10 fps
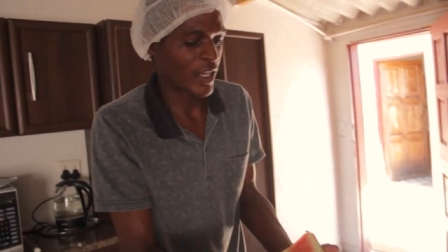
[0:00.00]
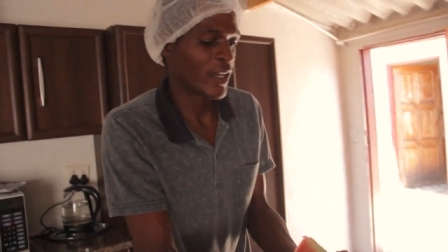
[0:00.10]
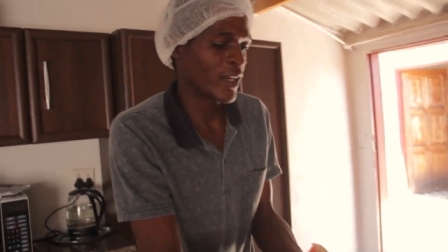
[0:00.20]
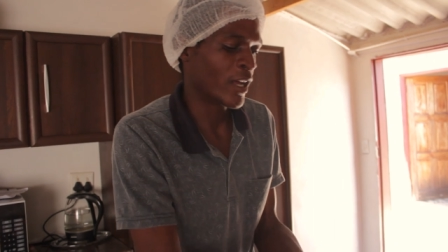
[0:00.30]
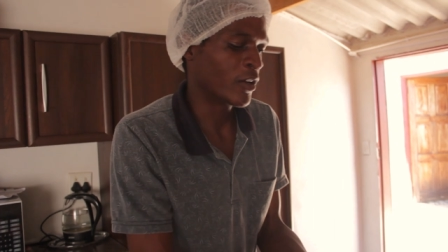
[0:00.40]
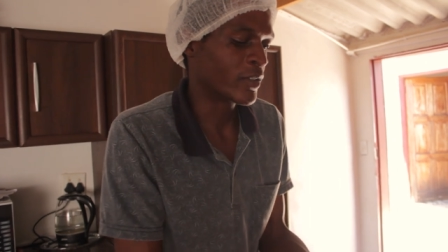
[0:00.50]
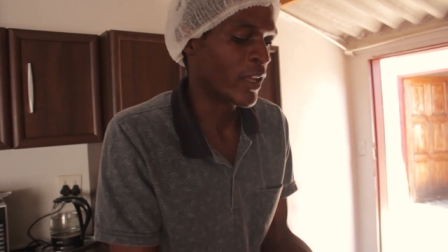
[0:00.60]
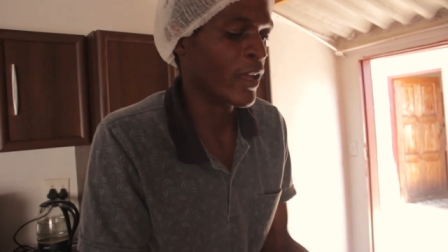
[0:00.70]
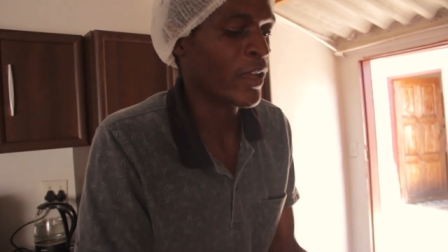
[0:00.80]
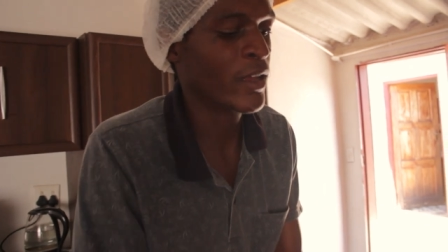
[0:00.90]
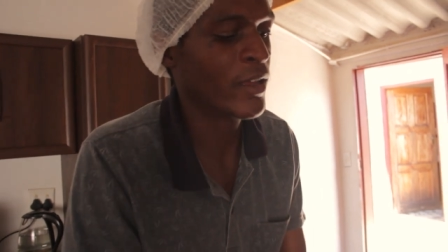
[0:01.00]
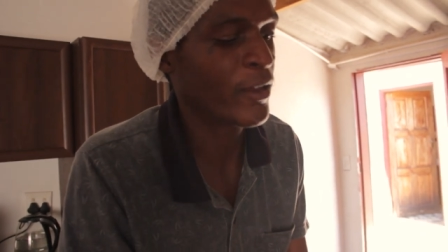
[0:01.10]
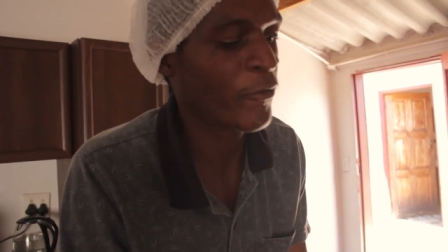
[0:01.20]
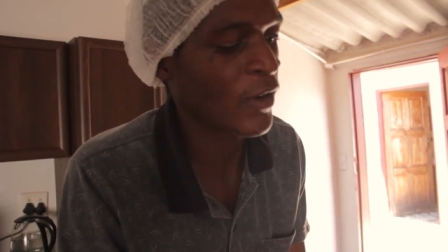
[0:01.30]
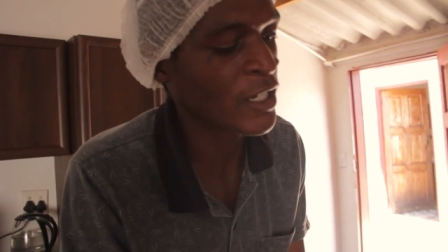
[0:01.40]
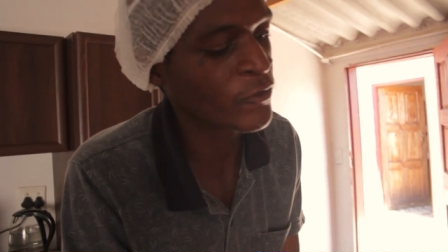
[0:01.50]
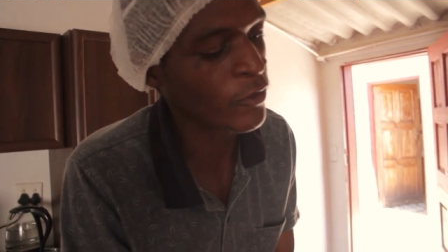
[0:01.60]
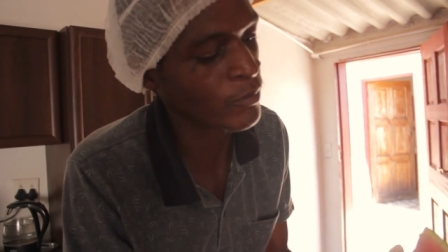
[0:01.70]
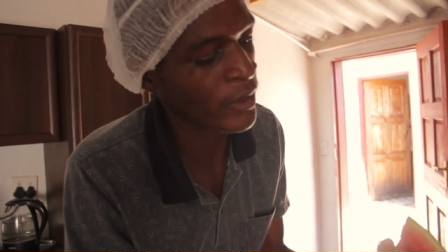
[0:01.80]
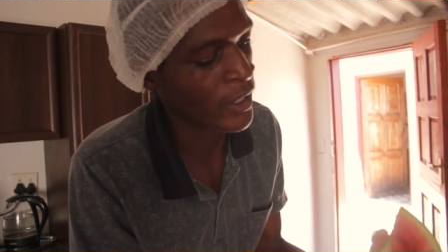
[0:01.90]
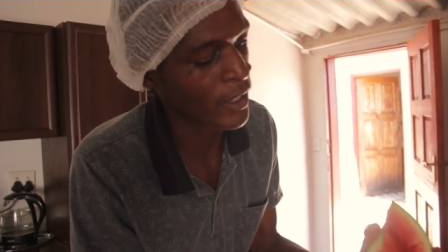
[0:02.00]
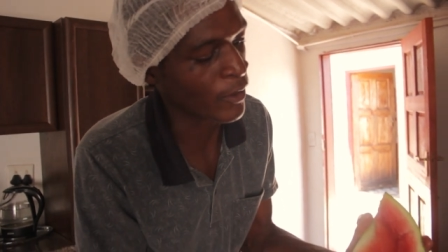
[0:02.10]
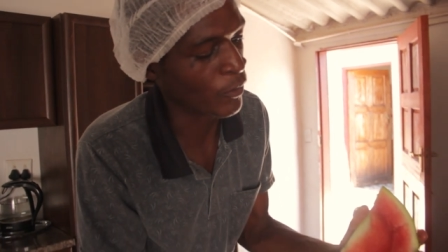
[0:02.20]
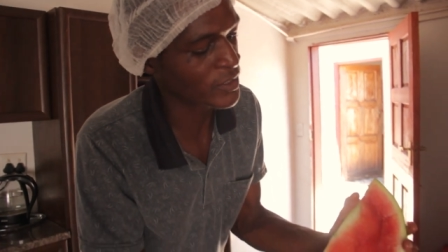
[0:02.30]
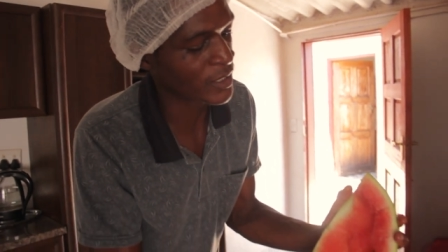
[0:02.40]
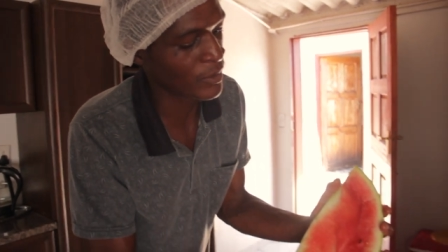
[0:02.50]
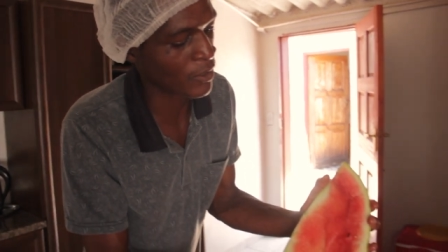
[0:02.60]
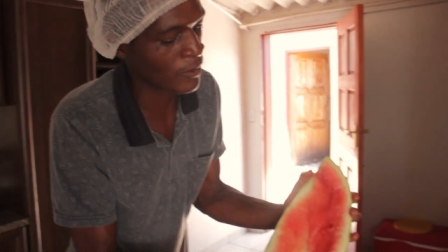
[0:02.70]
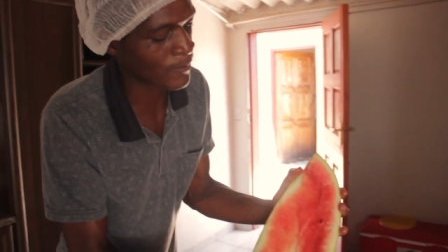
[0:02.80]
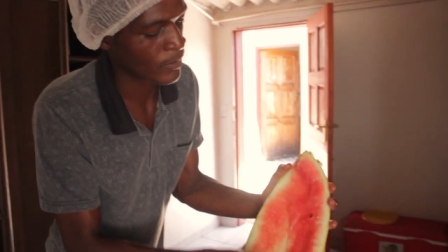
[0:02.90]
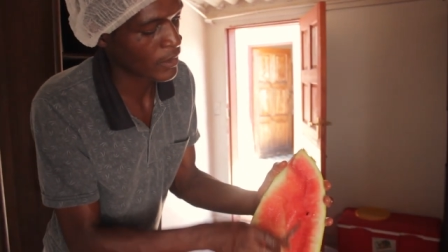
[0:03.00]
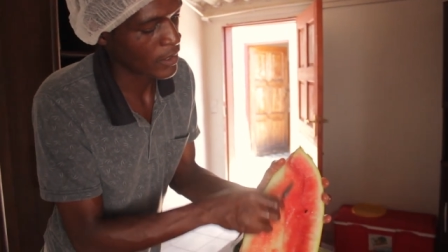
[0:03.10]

cutting out the flesh from the watermelon,